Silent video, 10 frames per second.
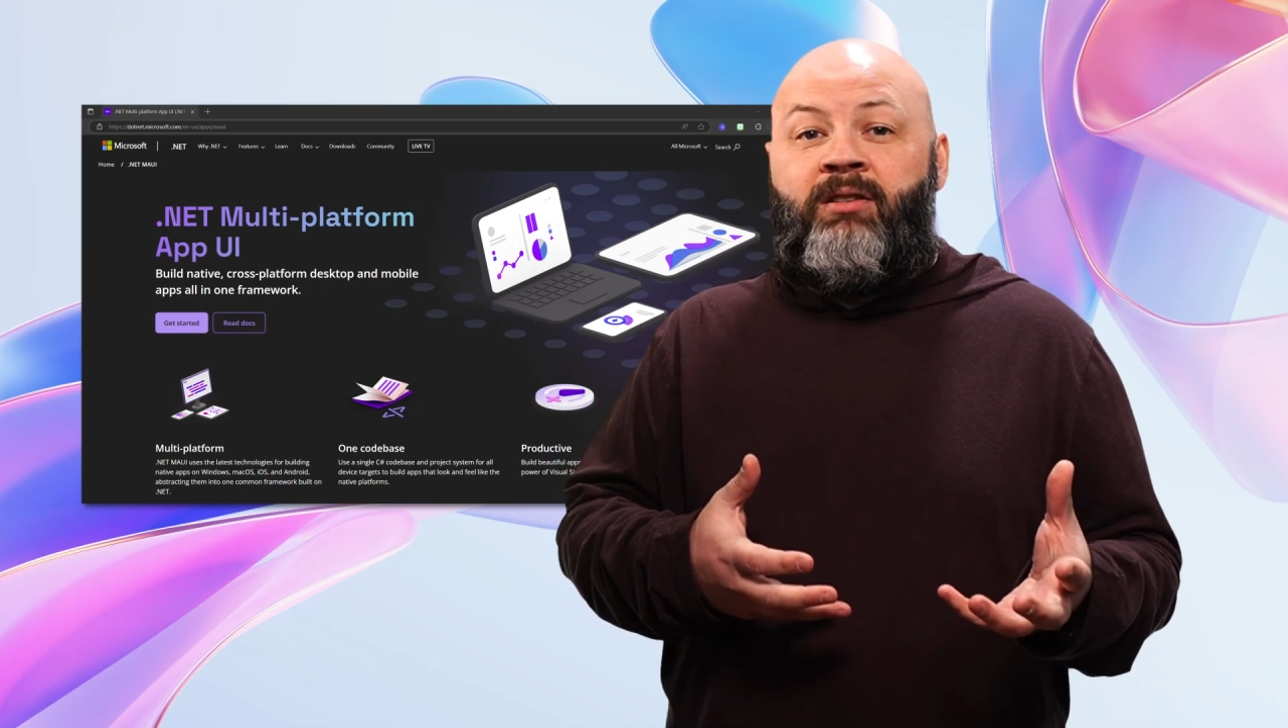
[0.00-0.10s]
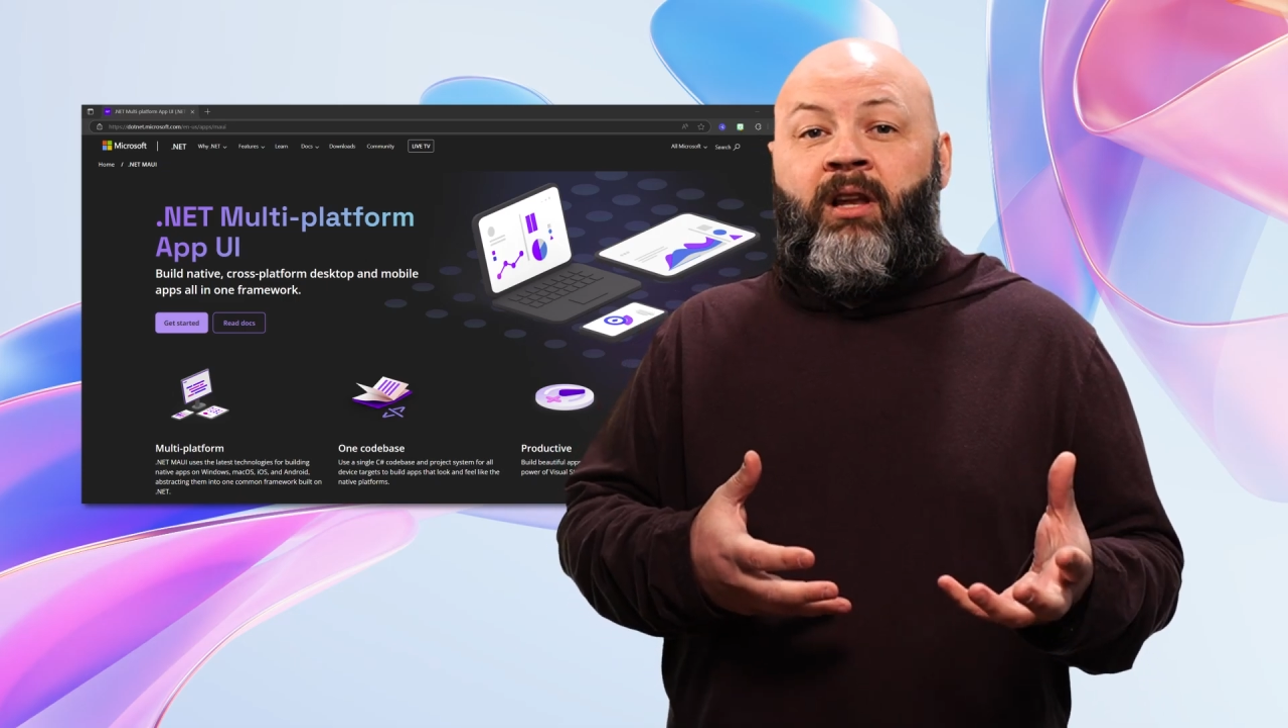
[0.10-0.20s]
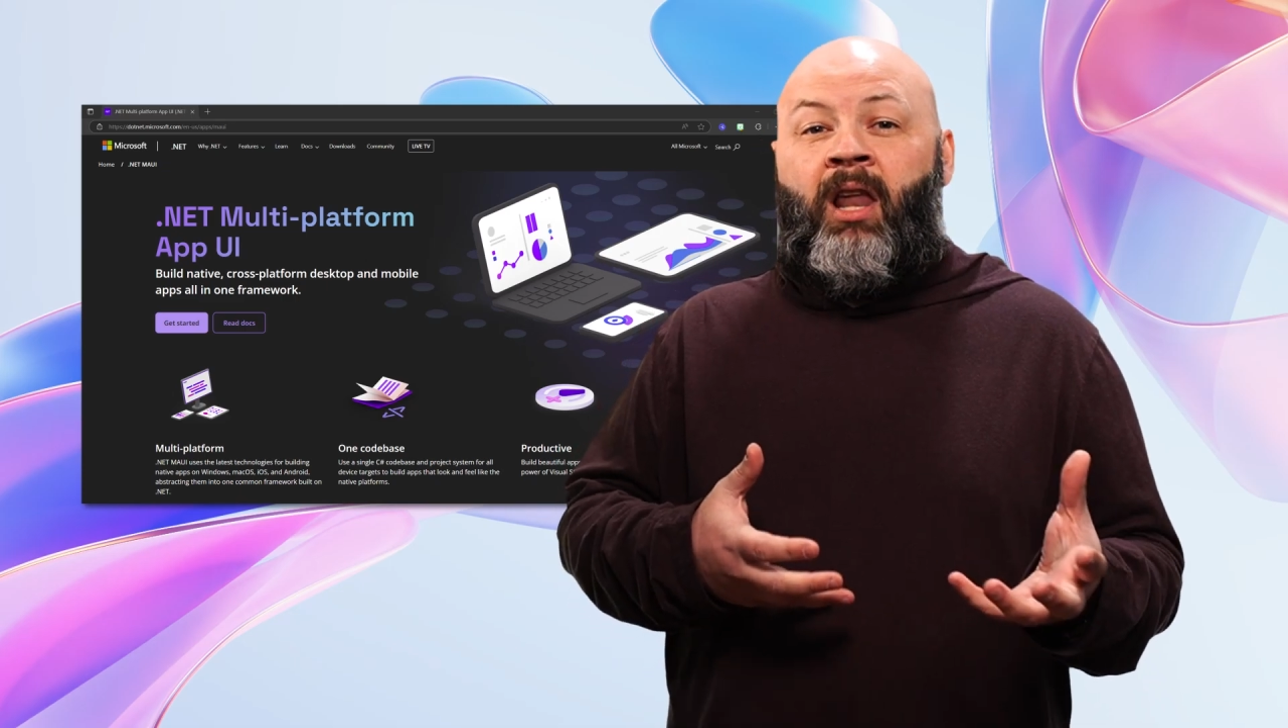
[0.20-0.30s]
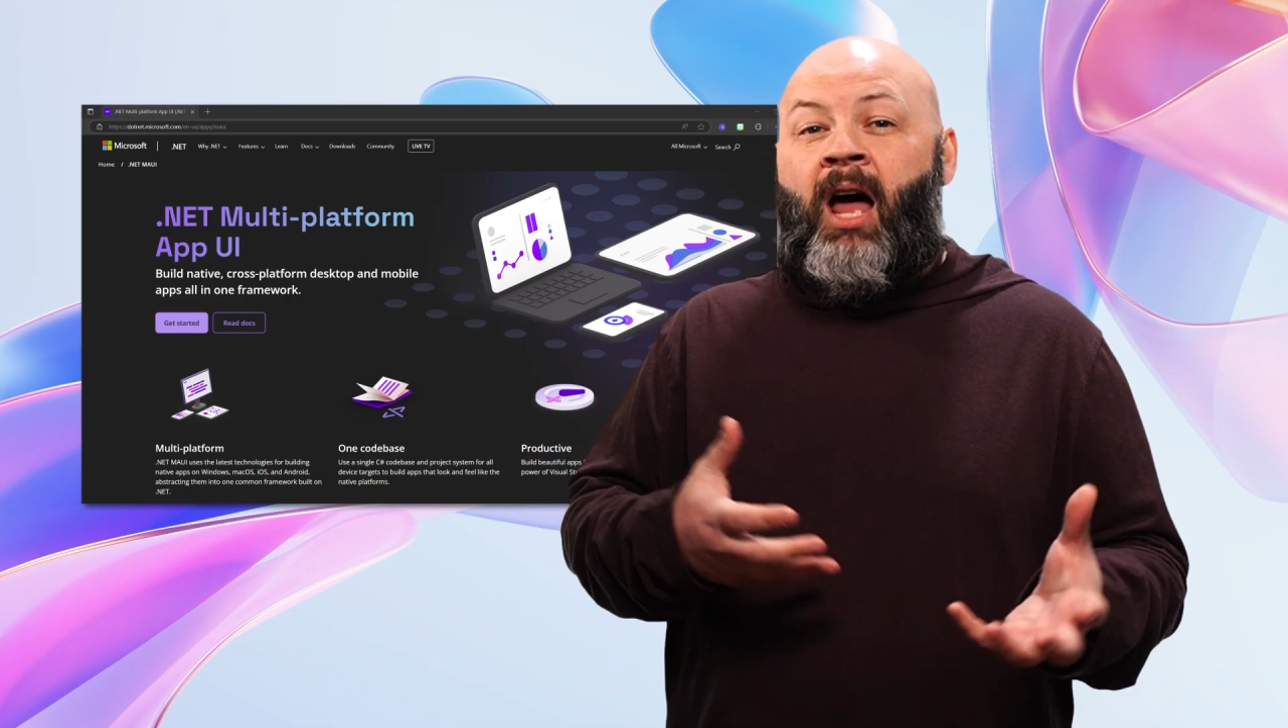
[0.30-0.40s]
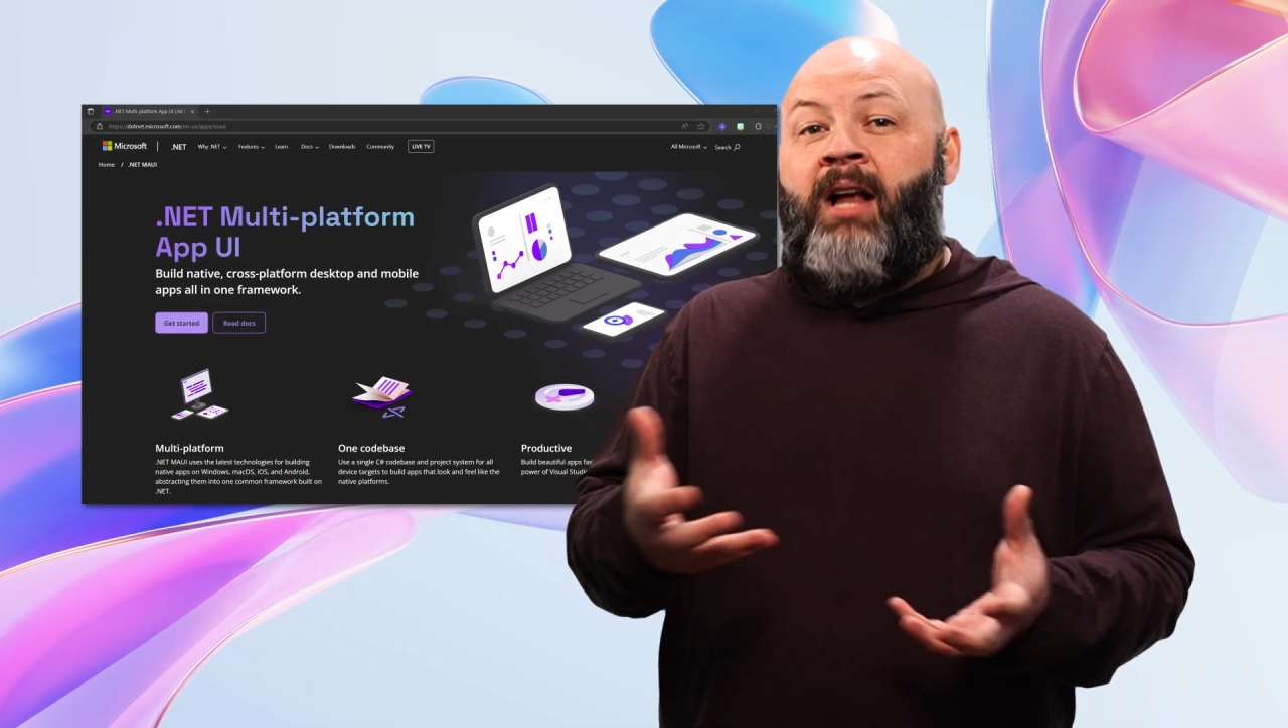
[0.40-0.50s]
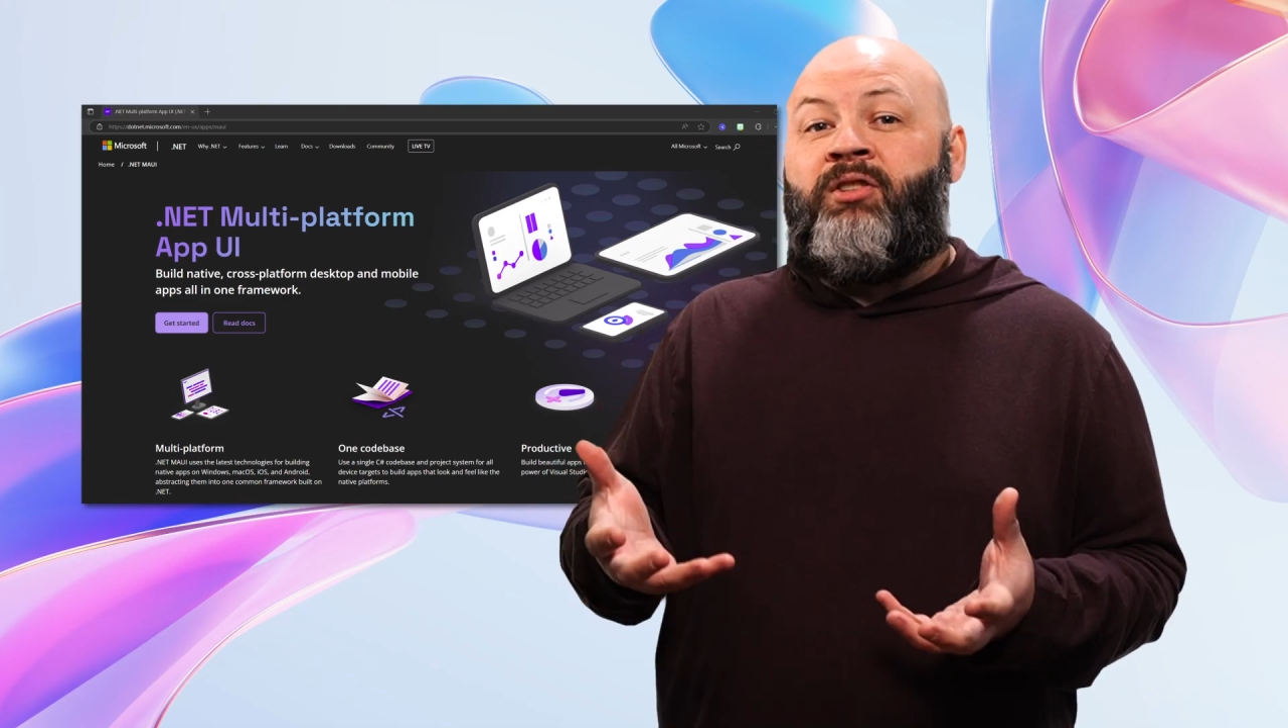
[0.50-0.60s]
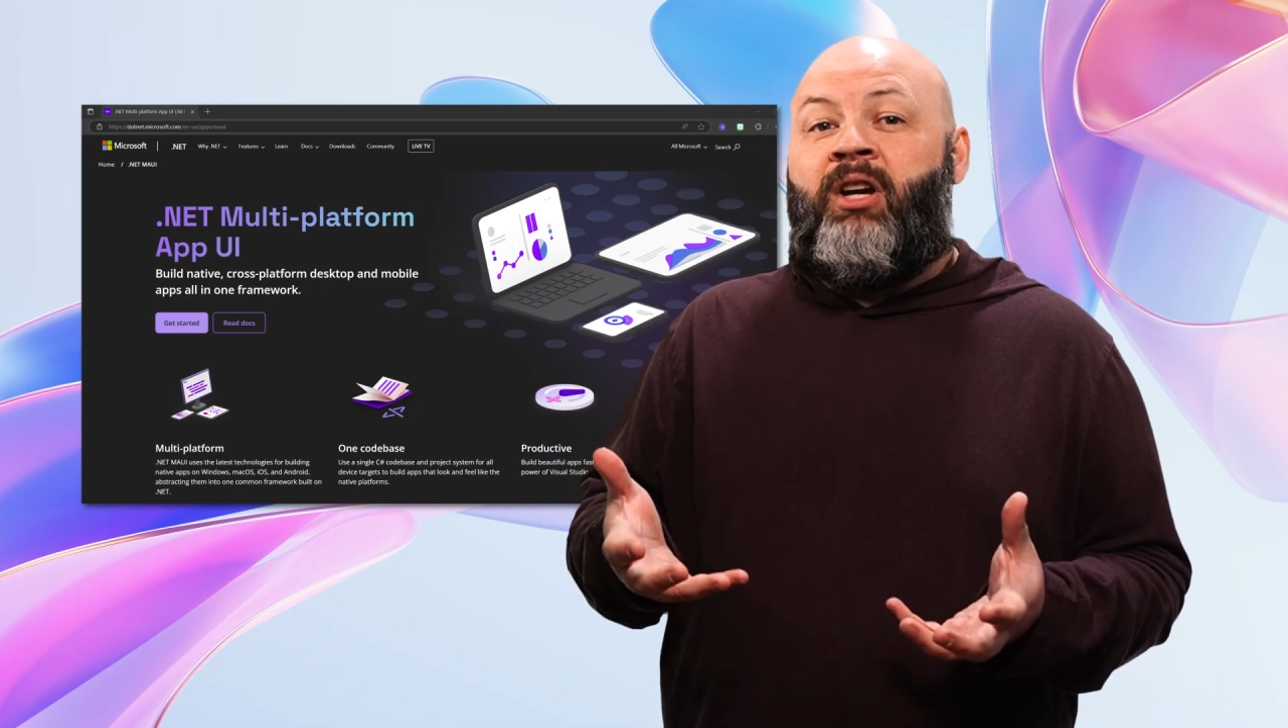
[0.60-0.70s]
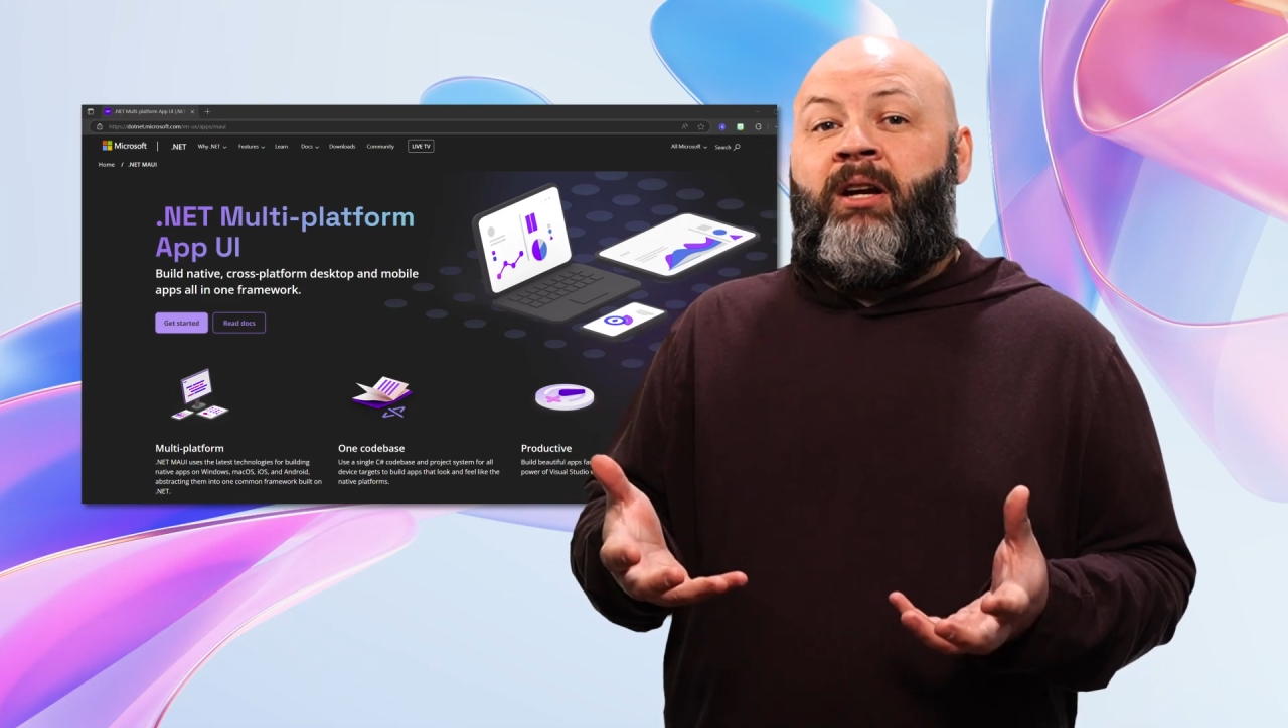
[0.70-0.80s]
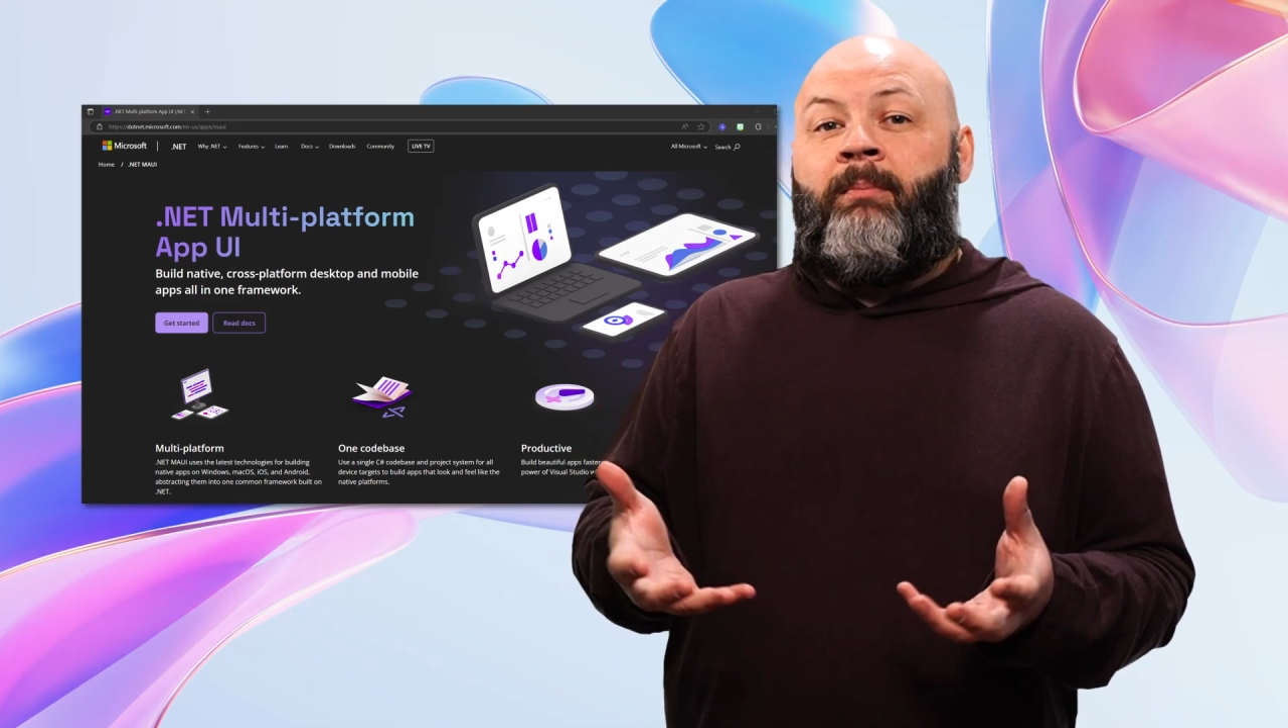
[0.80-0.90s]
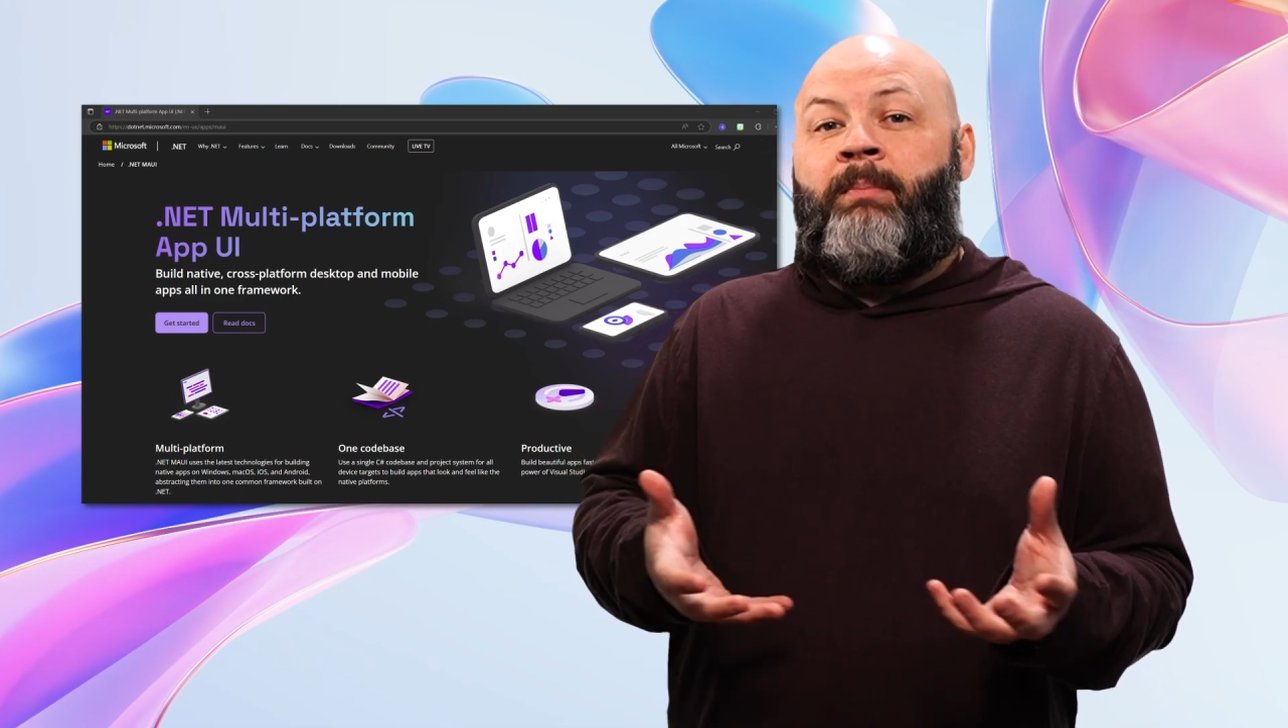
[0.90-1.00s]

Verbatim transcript: logic